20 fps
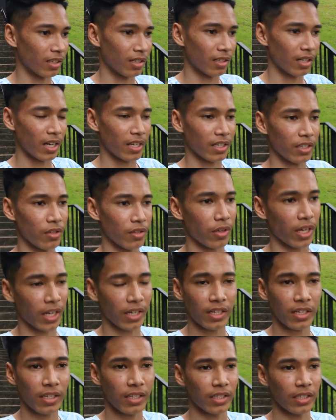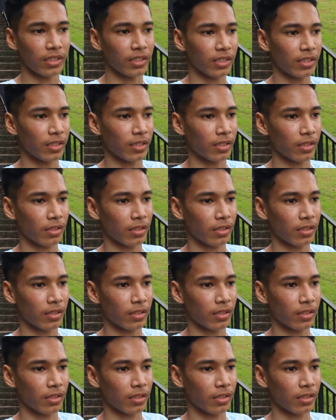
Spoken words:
Like, you can hear this.